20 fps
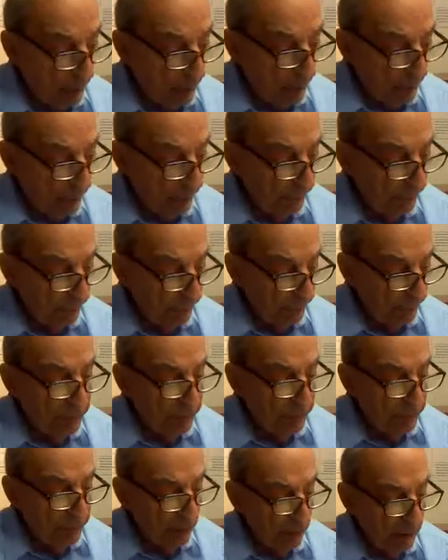And
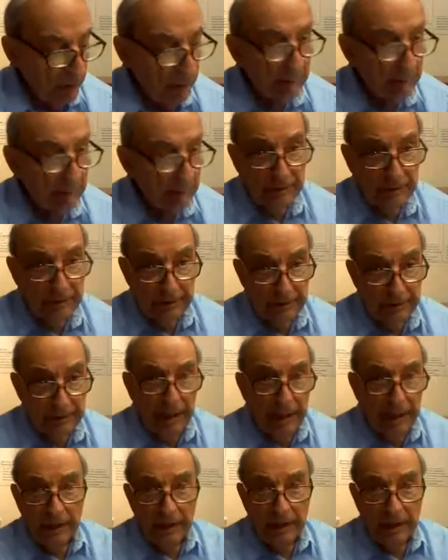this
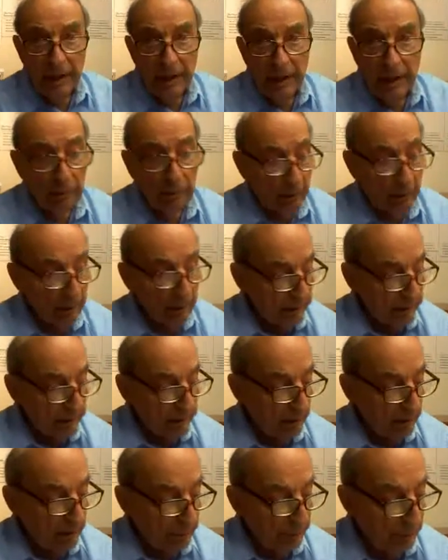data in the aggregate
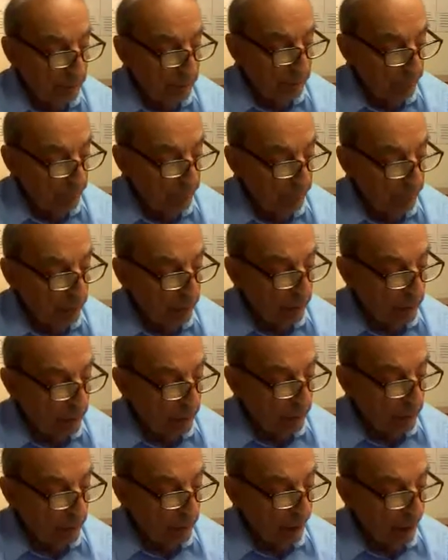can be converted
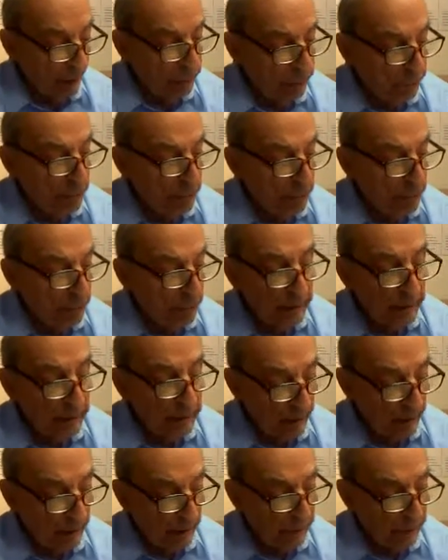into actionable
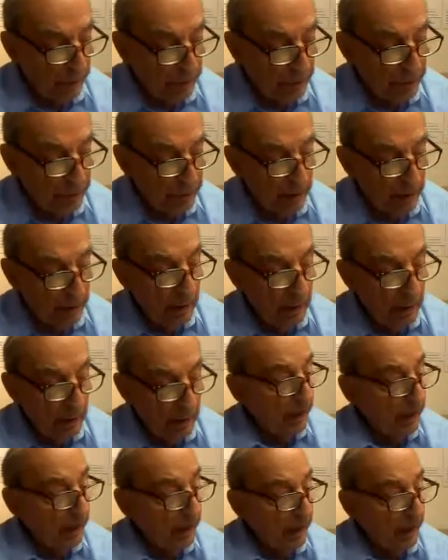intelligence
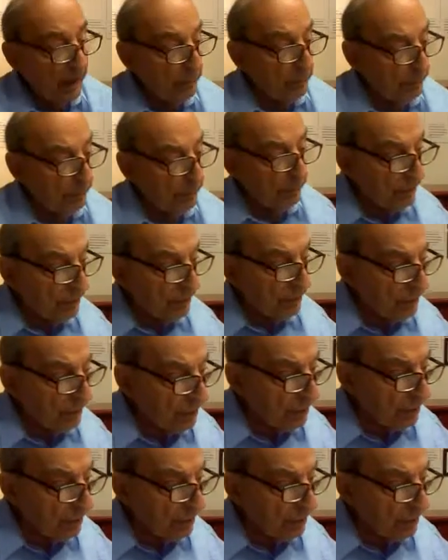as a basis